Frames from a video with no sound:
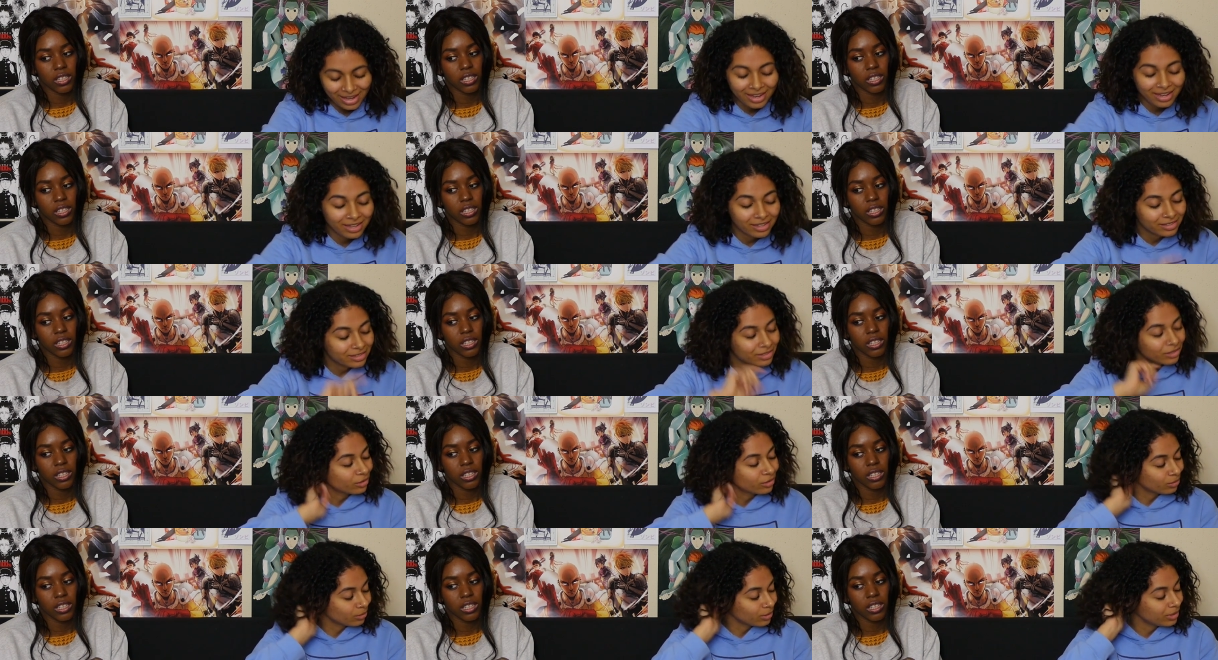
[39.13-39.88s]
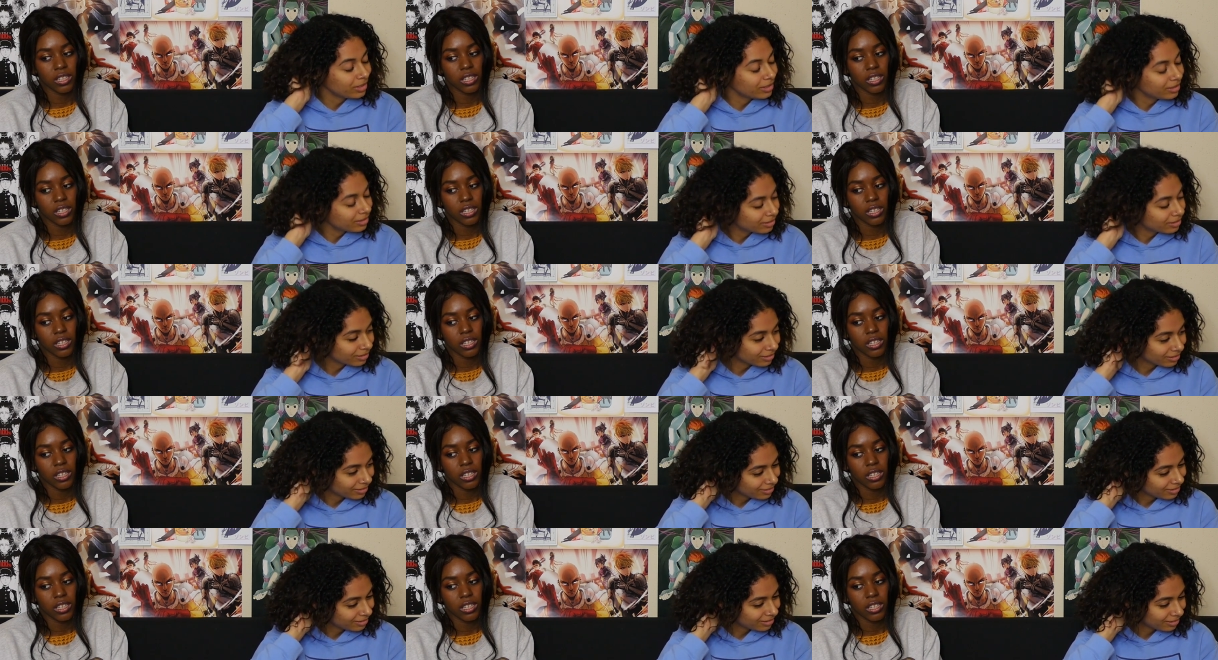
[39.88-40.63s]
Speaker 1: ate greed
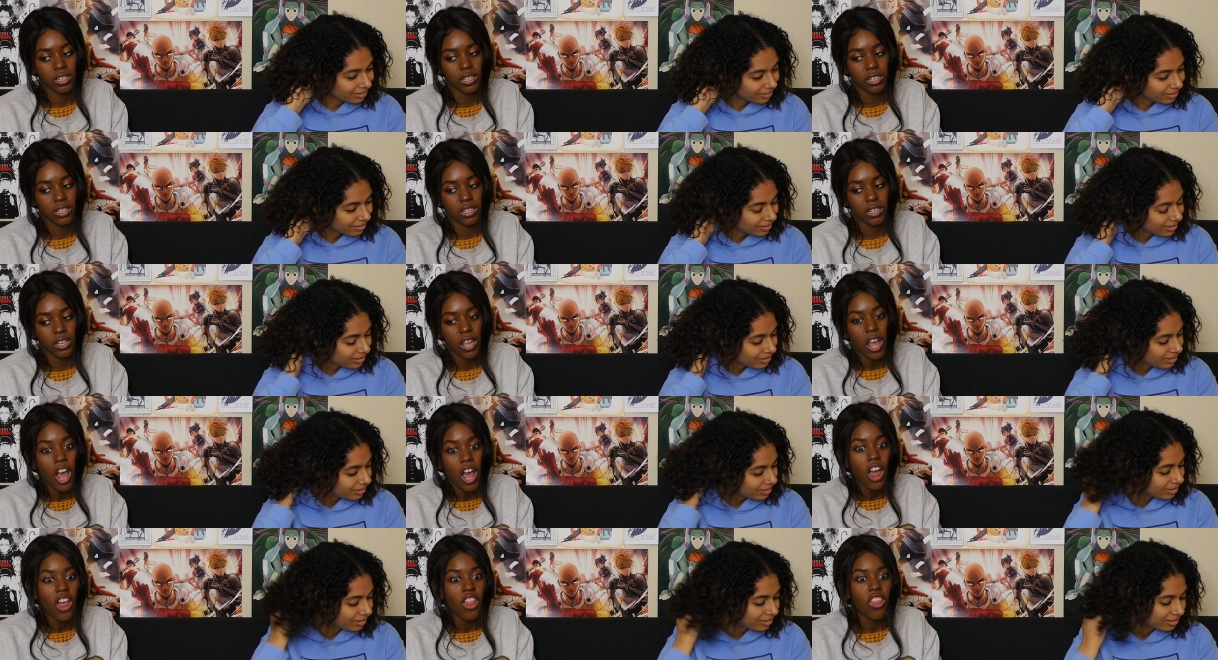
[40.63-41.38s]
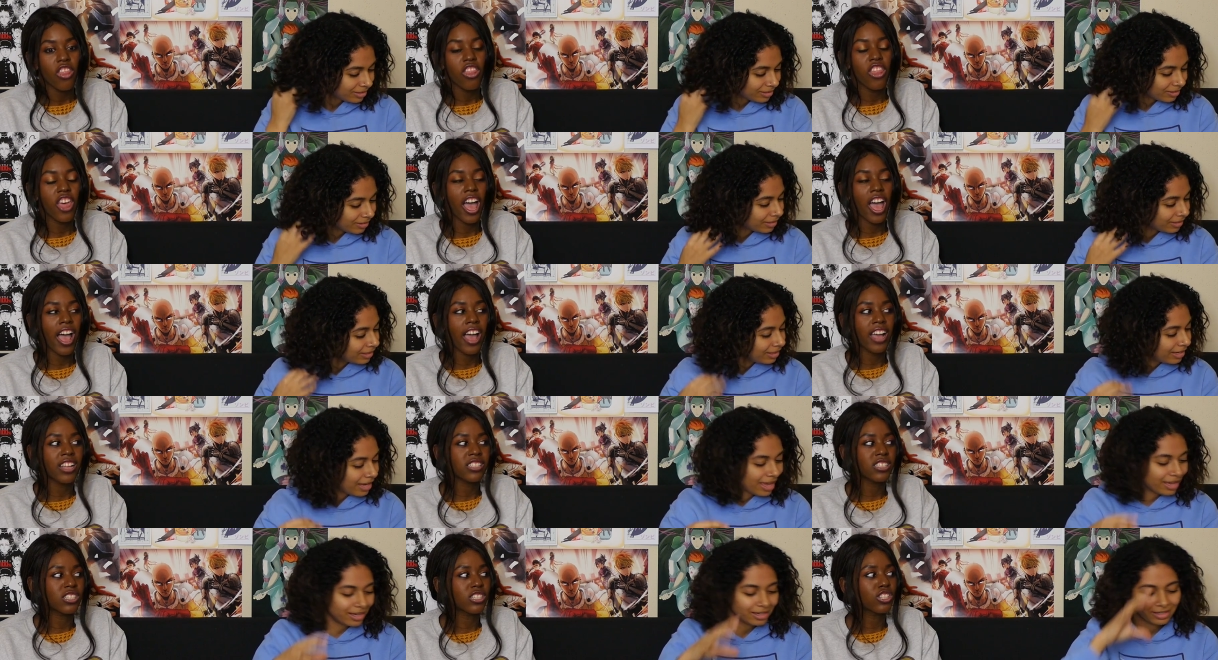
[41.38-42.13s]
Speaker 2: to
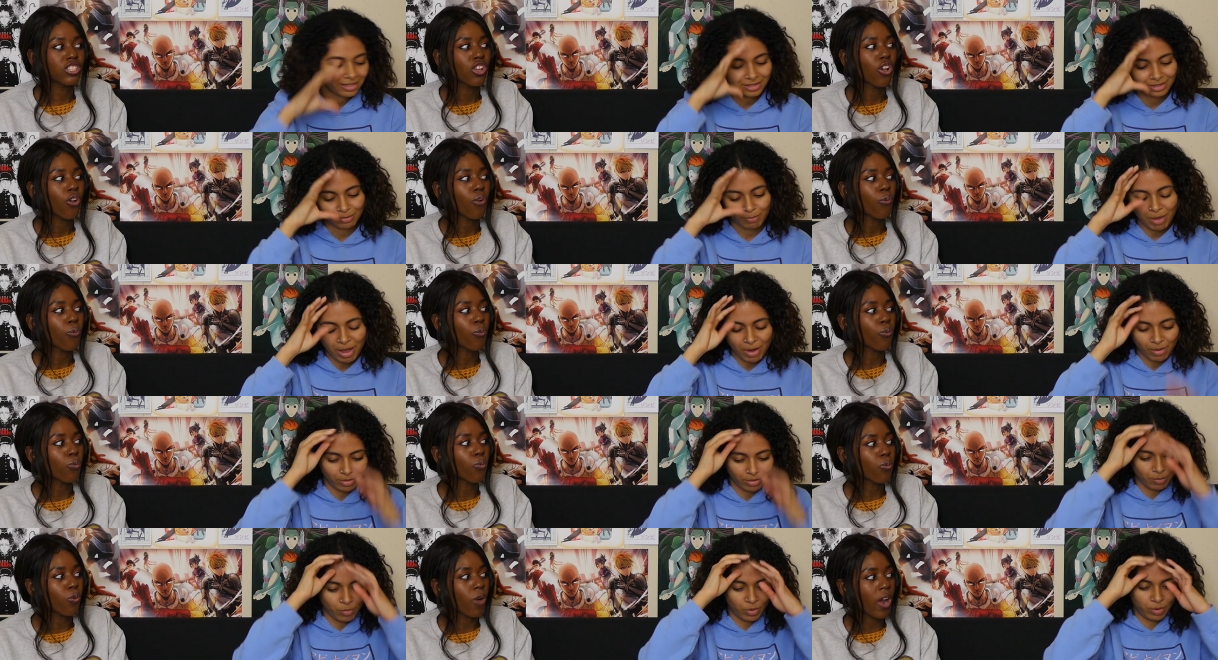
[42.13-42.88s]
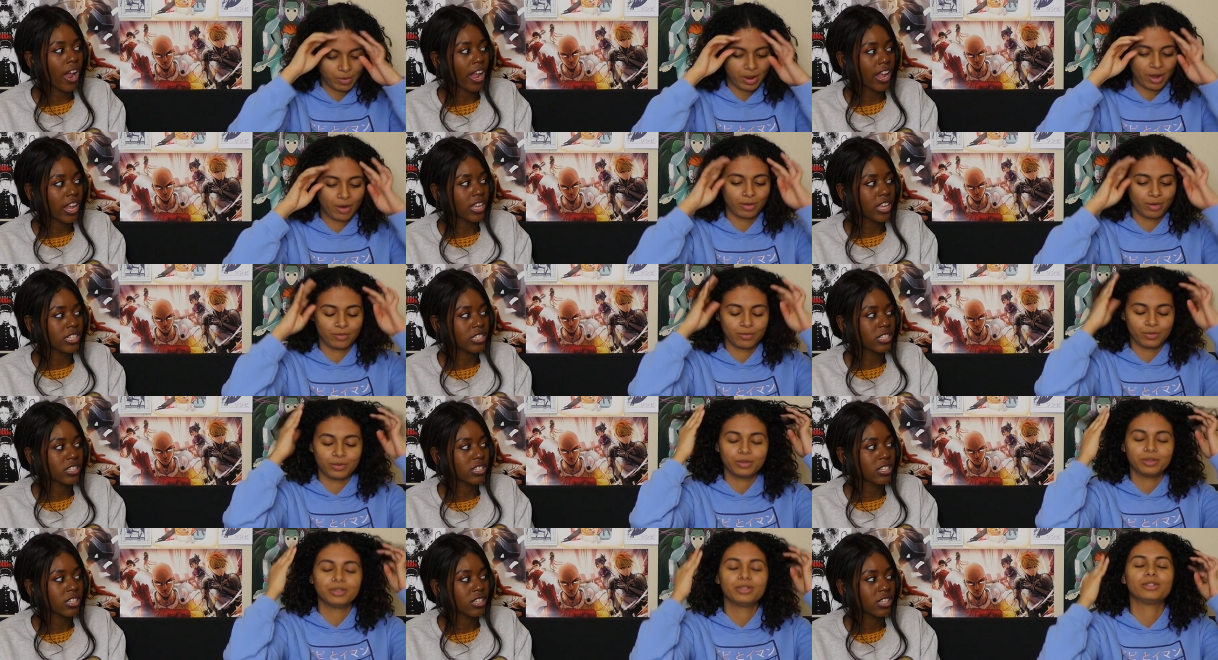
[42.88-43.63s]
That's get power. Right.
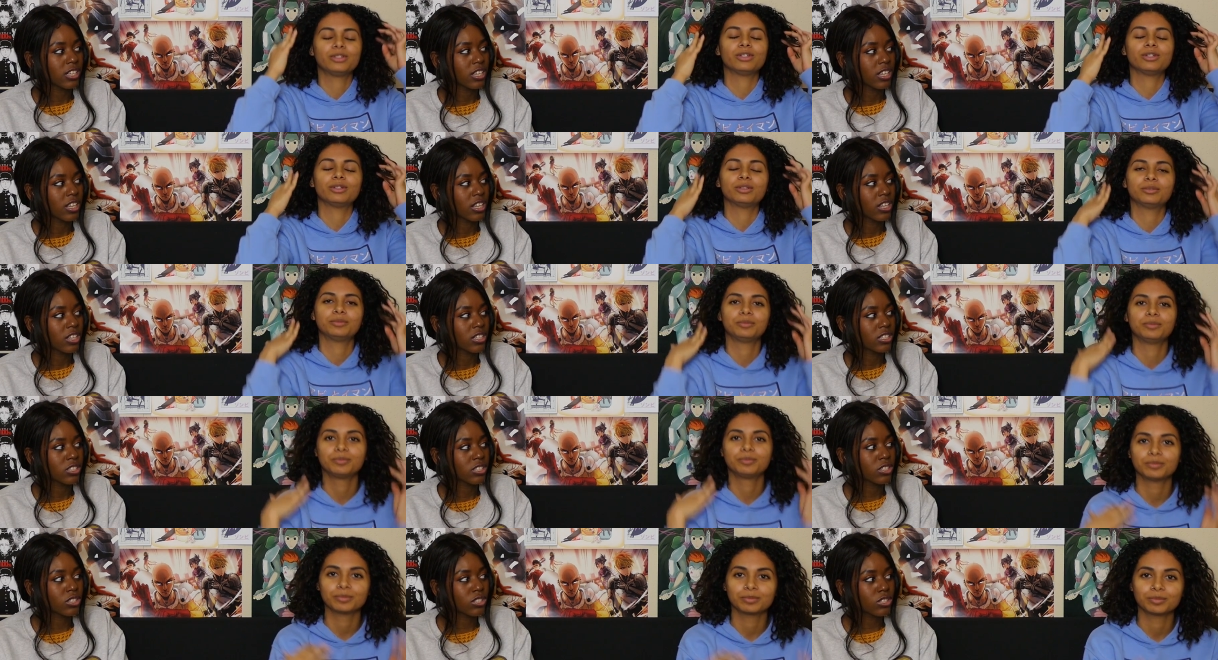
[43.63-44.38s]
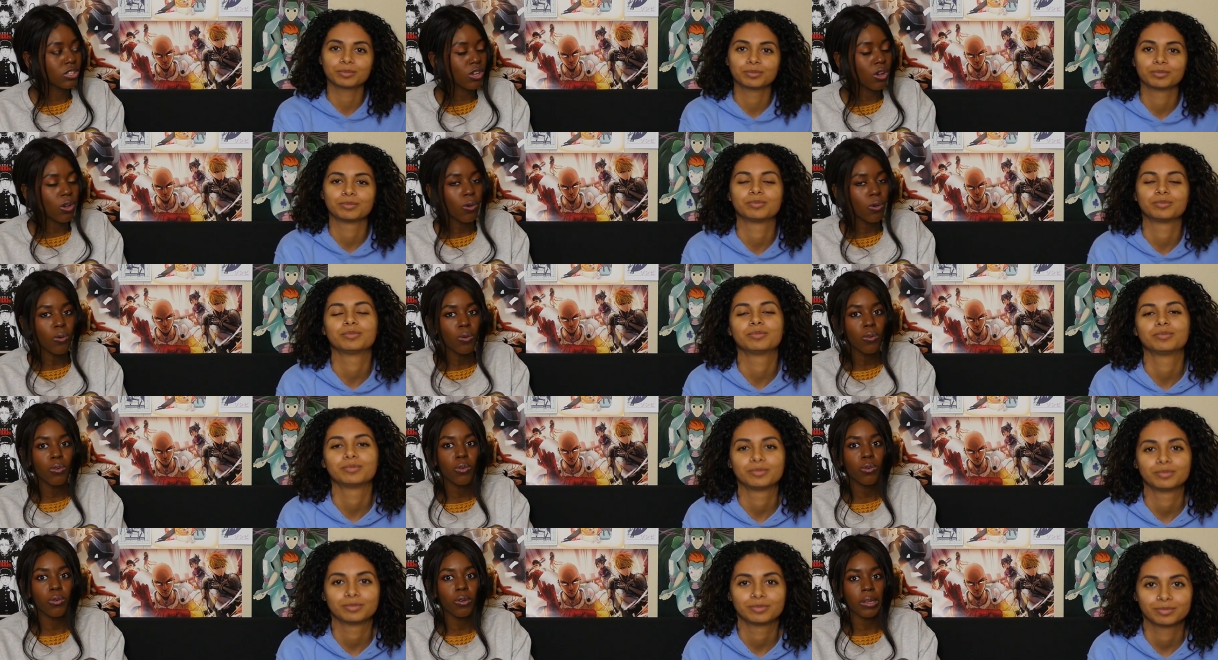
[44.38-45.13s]
Powerful, so.
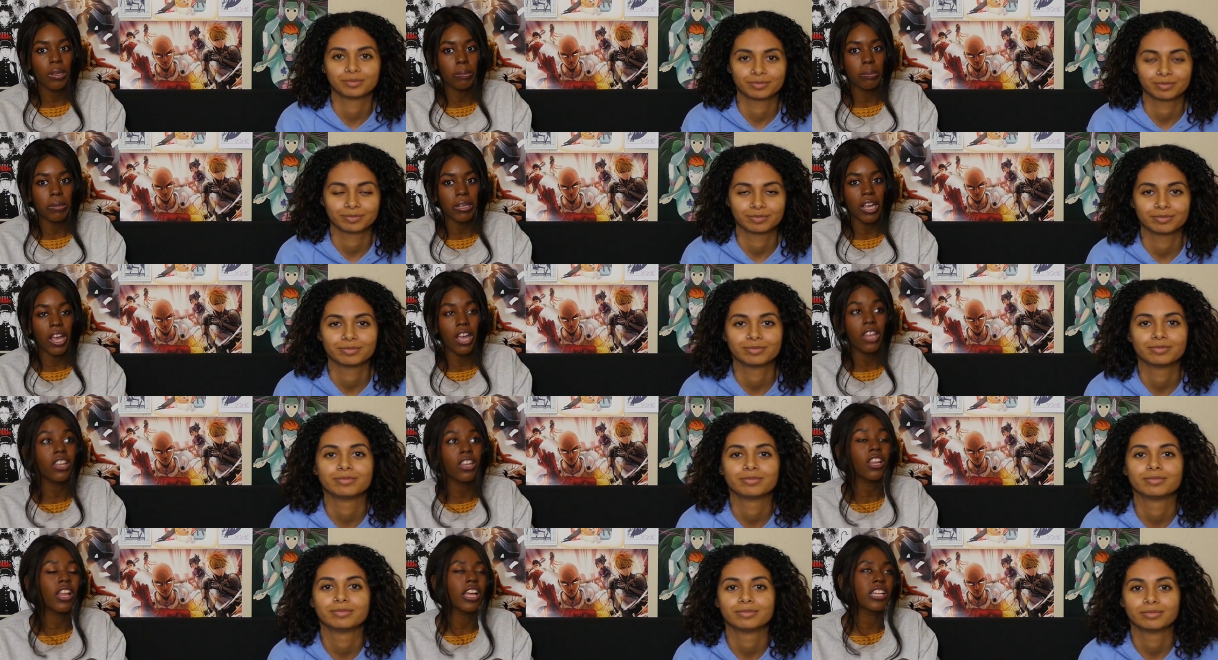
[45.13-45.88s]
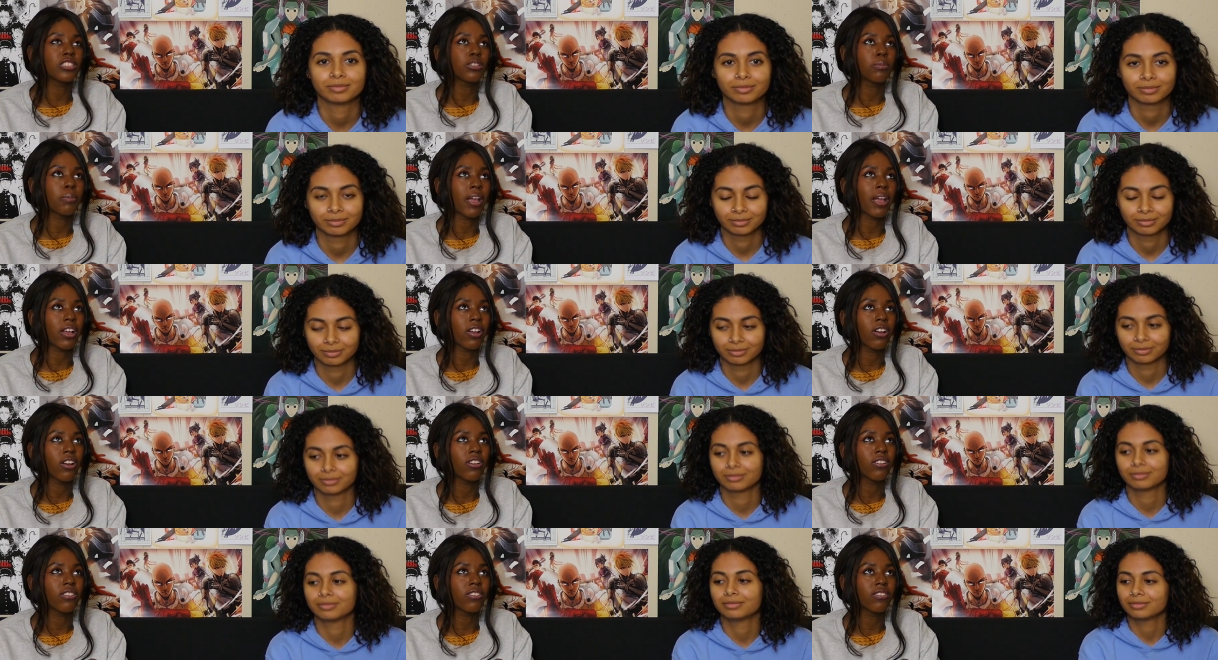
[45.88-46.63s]
so creepy, and the lights are
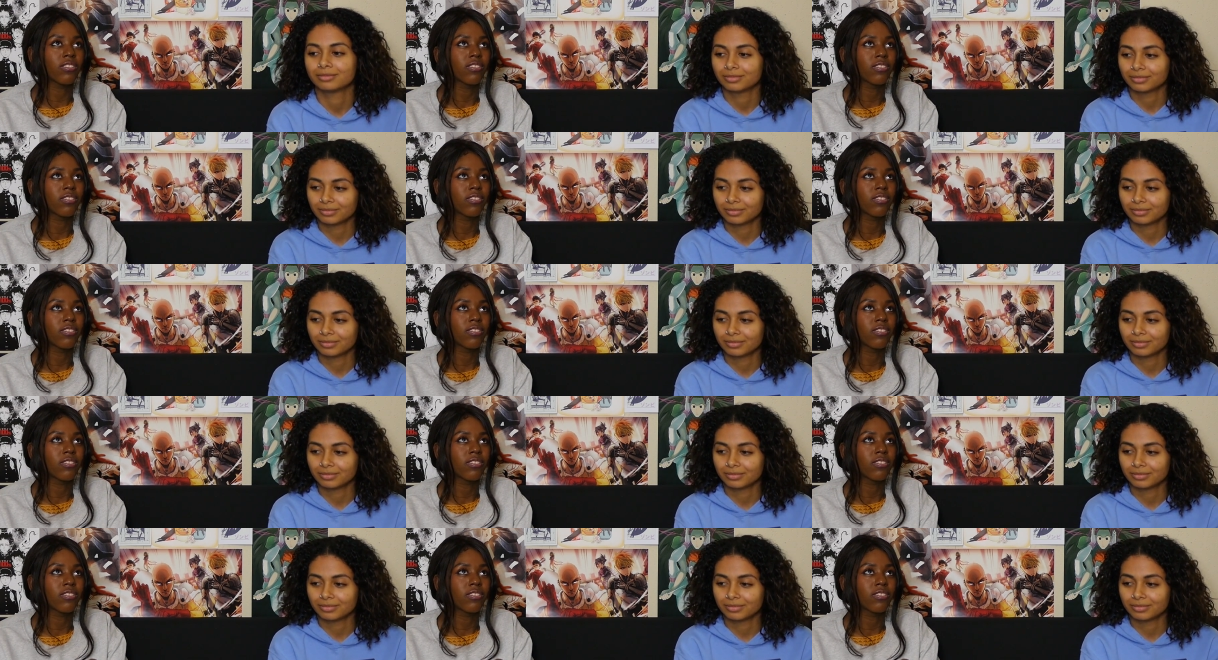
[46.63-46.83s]
back on.